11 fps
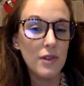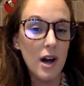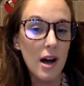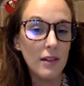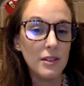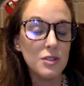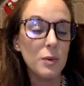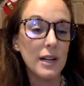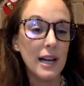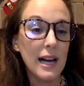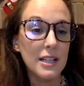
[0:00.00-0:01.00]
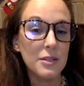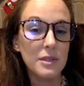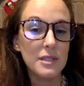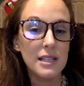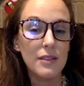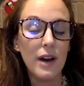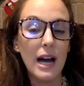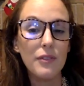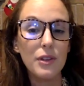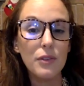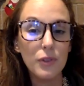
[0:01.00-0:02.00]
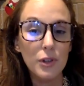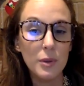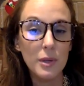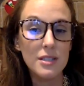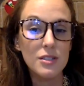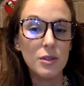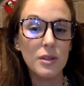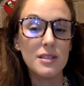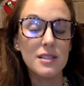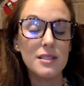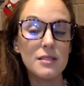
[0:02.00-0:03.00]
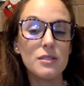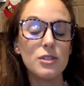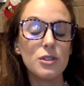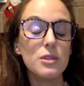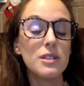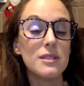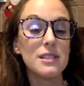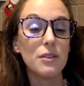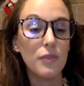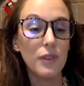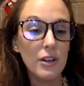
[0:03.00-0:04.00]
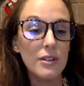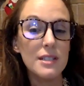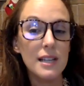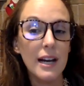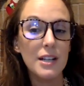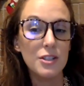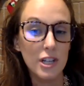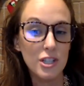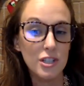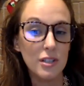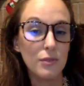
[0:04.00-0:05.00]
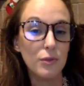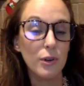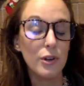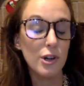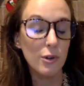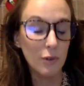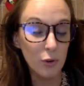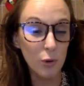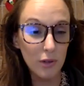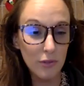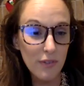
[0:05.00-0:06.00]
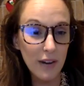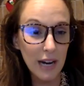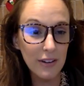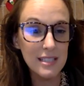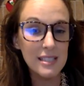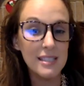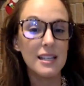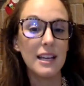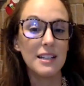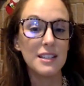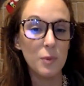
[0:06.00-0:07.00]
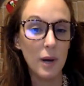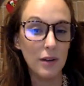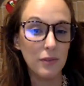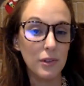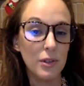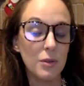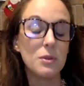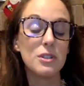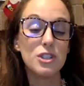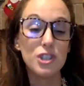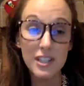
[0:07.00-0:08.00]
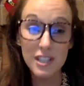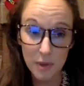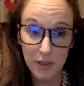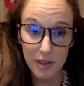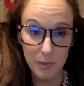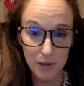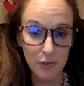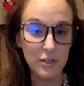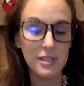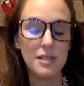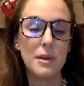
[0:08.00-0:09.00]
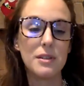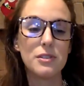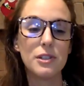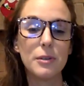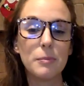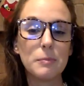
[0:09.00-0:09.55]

college when I had to receive IV fluids due to severe dehydration for norovirus and swine flu just within my first semester.